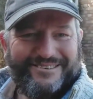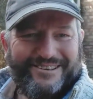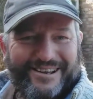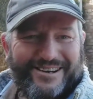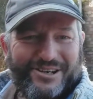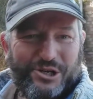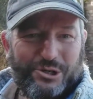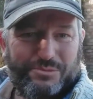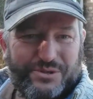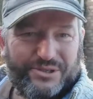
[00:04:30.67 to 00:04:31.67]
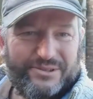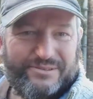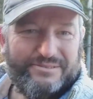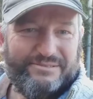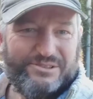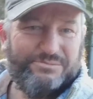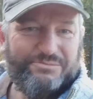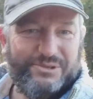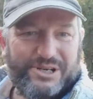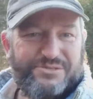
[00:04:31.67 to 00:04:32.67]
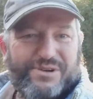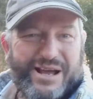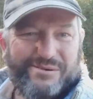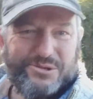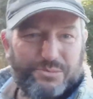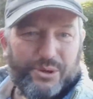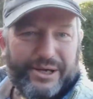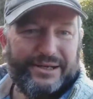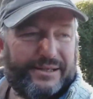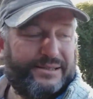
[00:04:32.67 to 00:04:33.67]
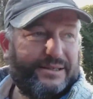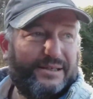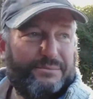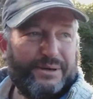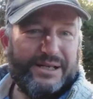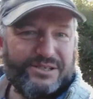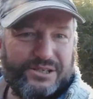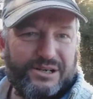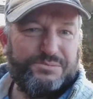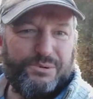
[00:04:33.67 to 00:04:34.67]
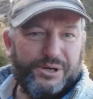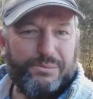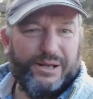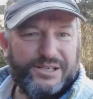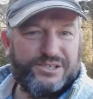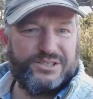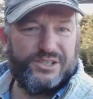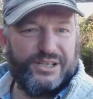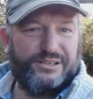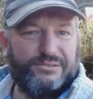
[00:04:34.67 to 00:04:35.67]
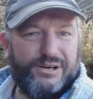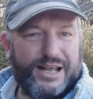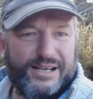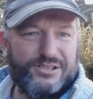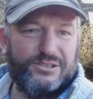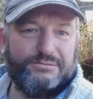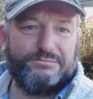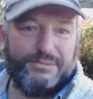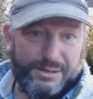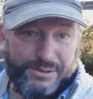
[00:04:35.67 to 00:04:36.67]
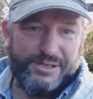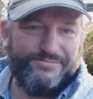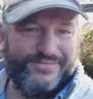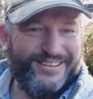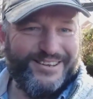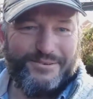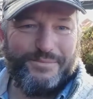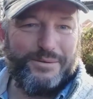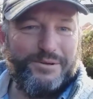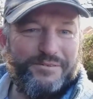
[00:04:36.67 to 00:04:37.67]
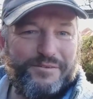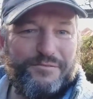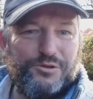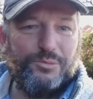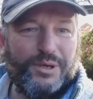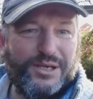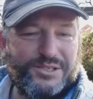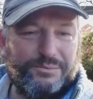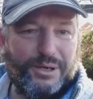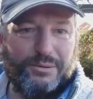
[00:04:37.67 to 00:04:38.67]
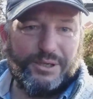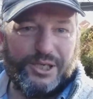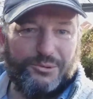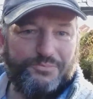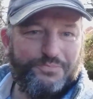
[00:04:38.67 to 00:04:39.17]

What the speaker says: our herbs and some nice flowers put in. It's a nice pretty place to sit in and relax, and maybe even have a few beers and a barbecue.